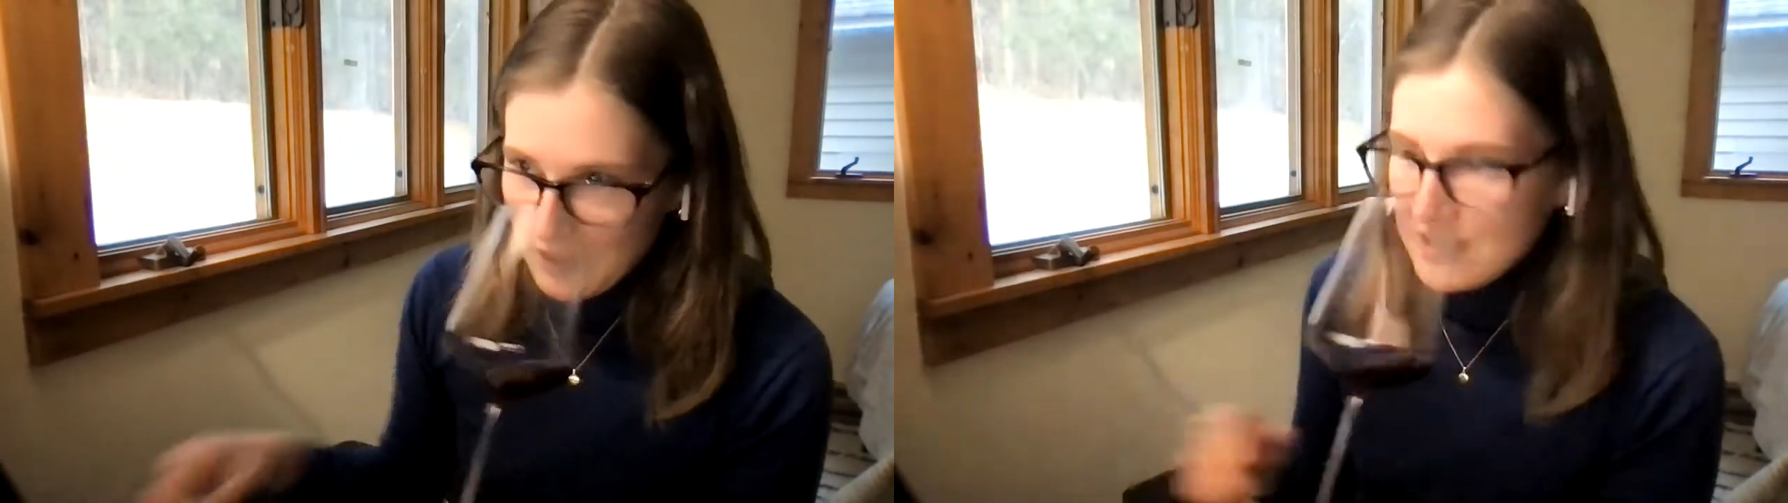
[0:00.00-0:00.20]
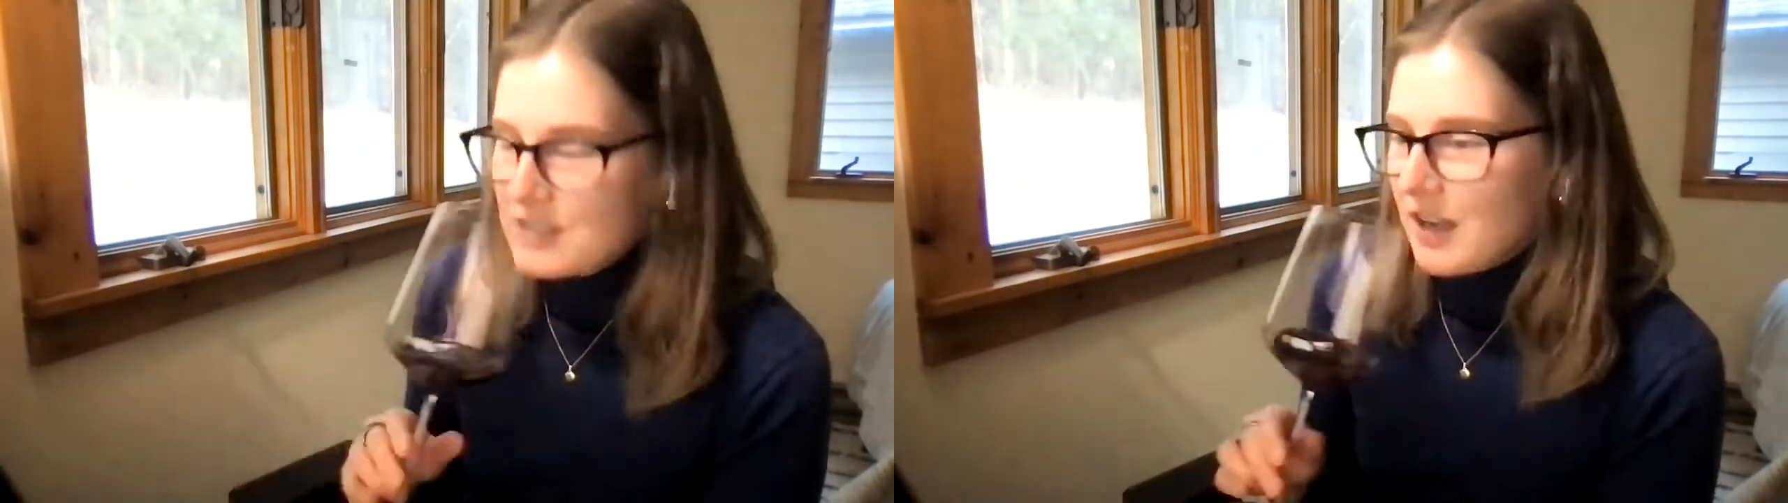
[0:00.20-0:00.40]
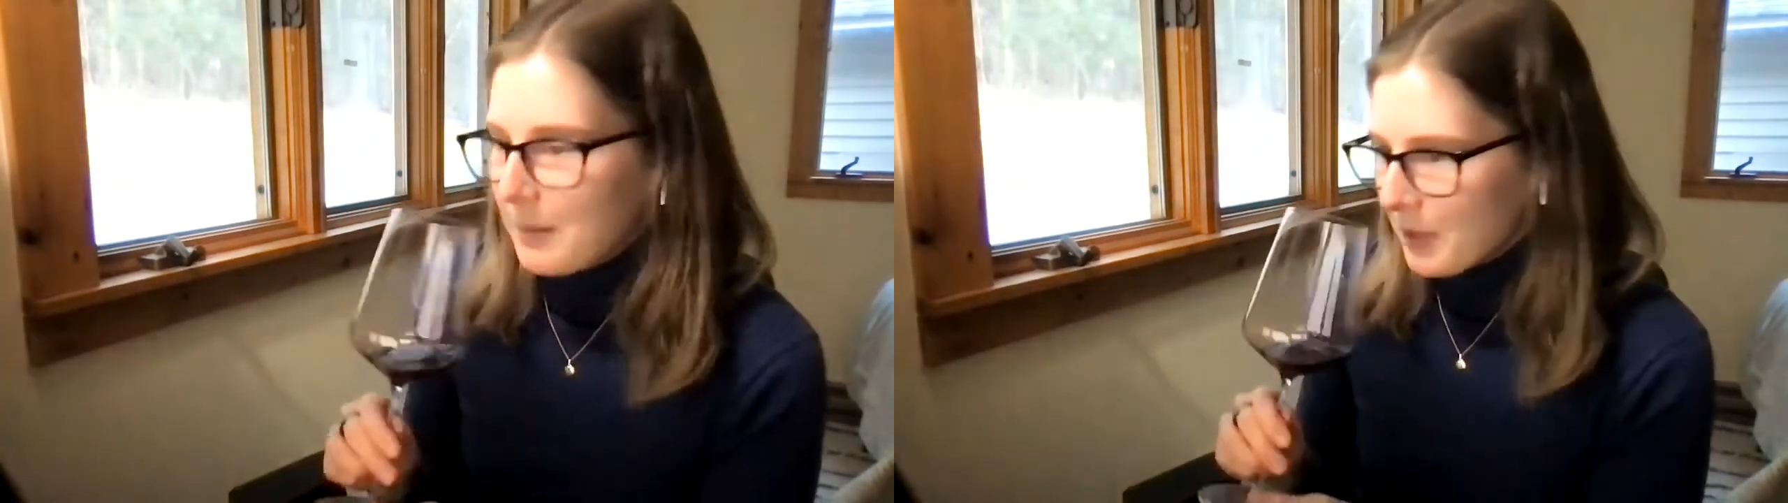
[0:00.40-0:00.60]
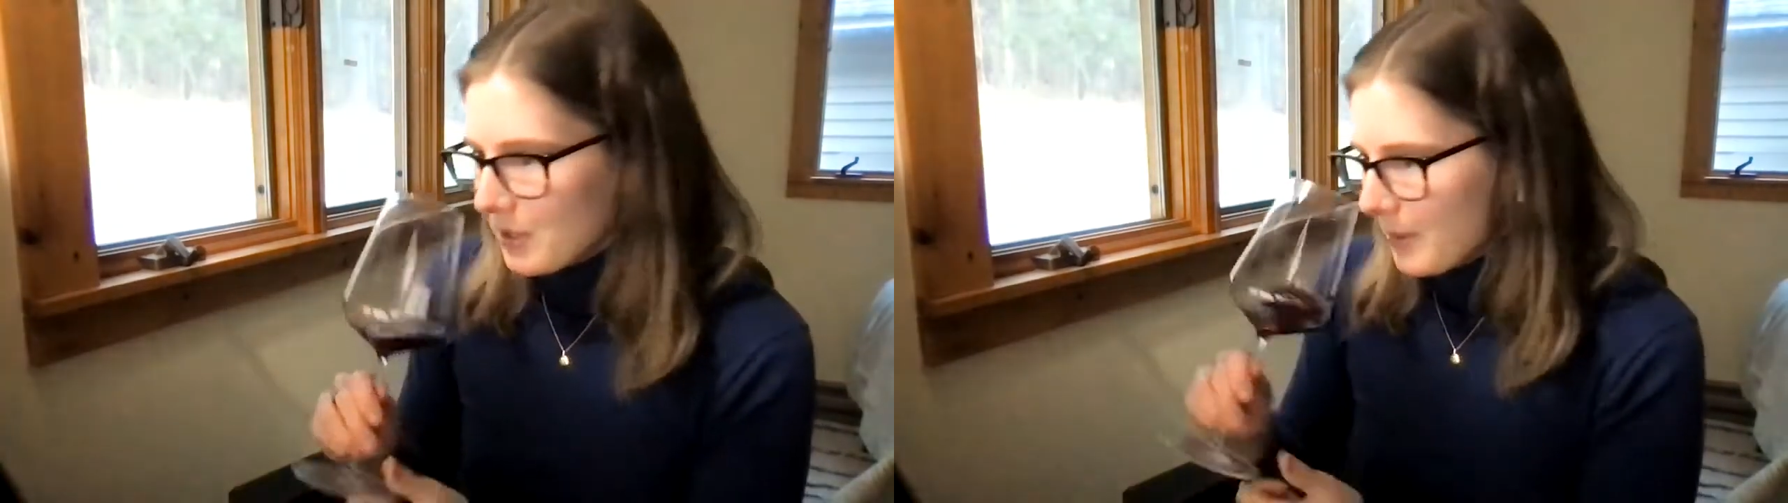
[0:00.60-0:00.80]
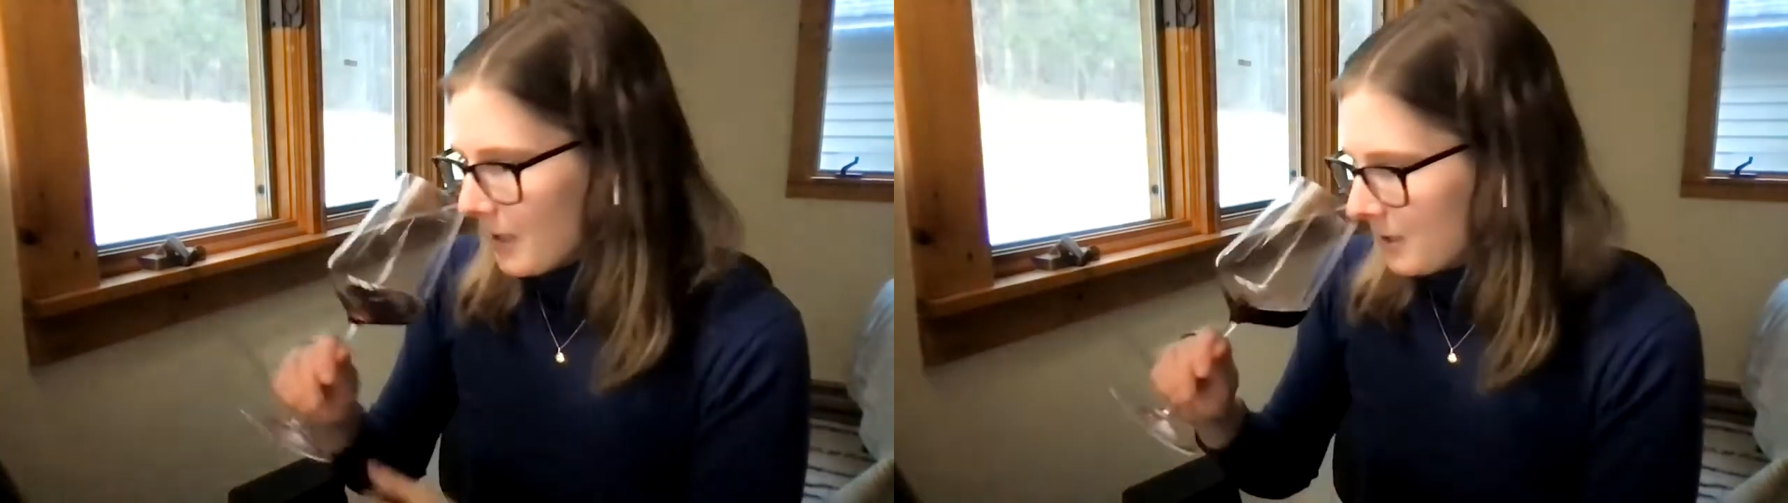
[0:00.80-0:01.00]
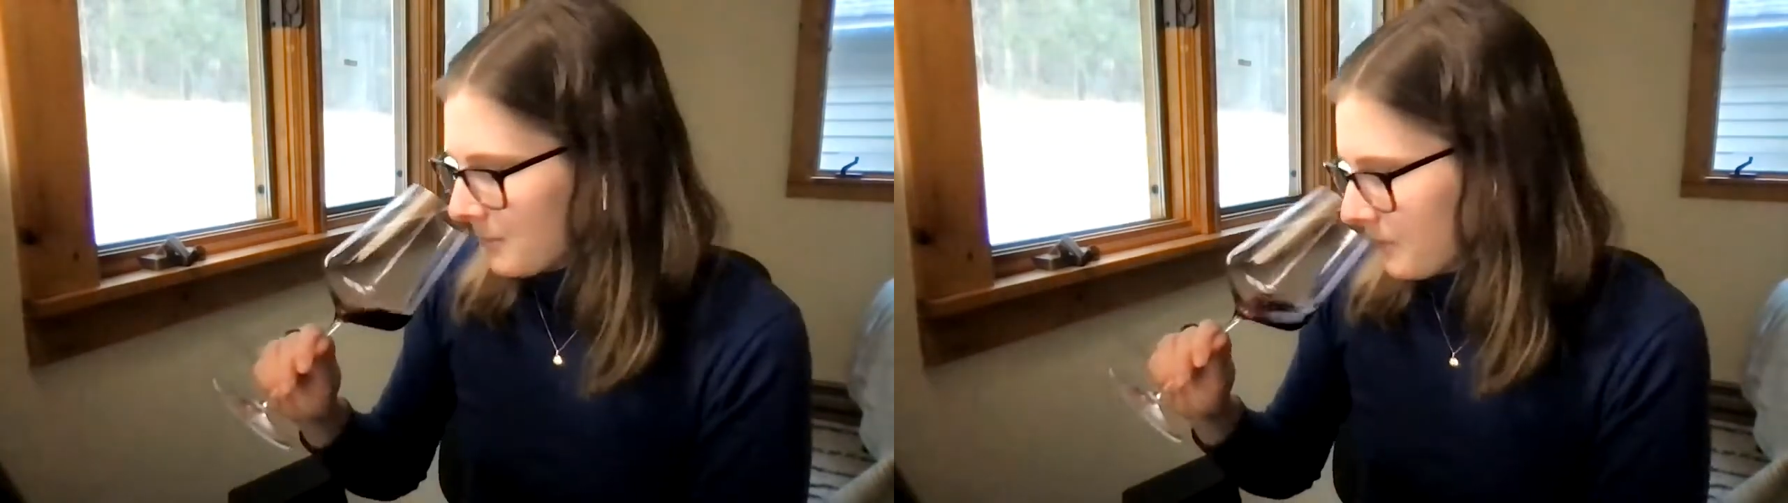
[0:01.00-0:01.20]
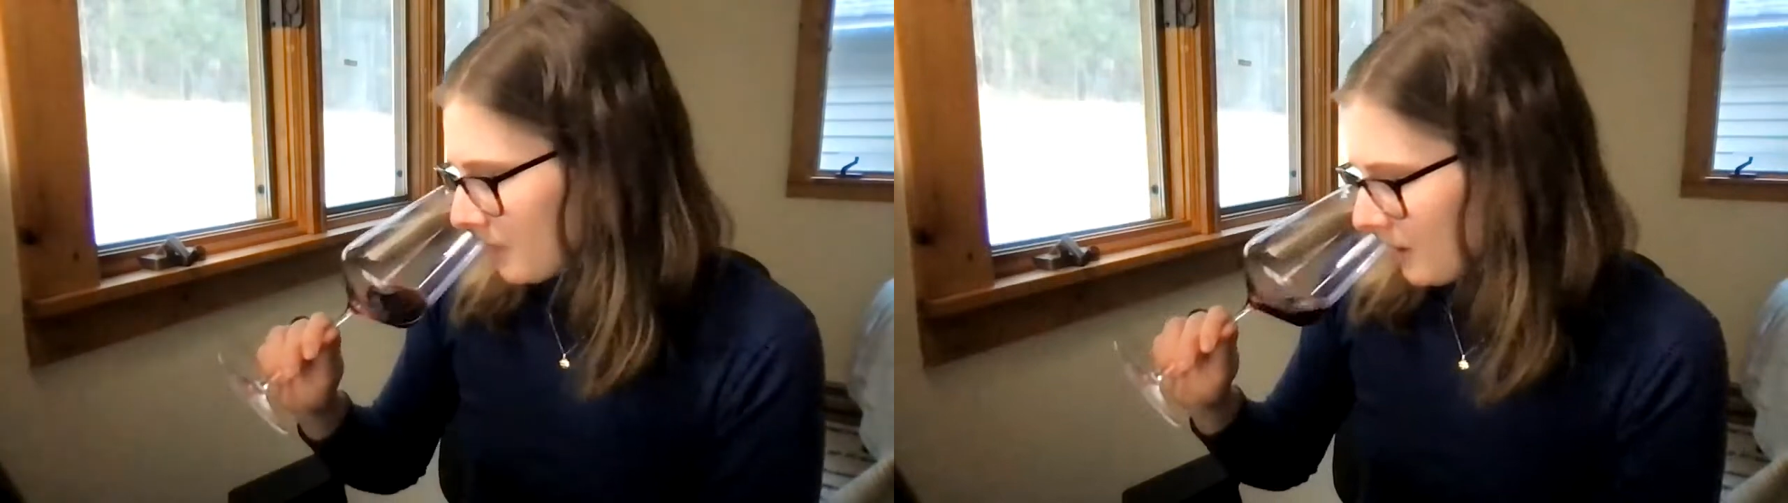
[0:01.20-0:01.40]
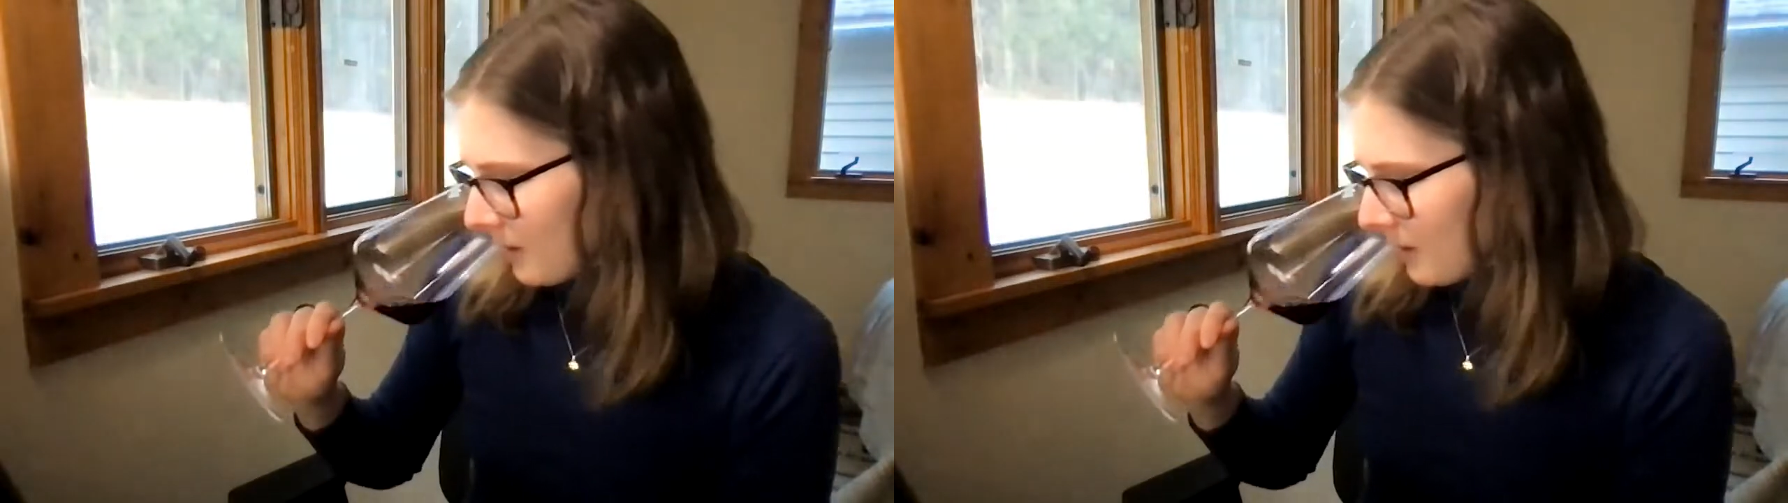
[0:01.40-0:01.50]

so that's the top. On the bottom,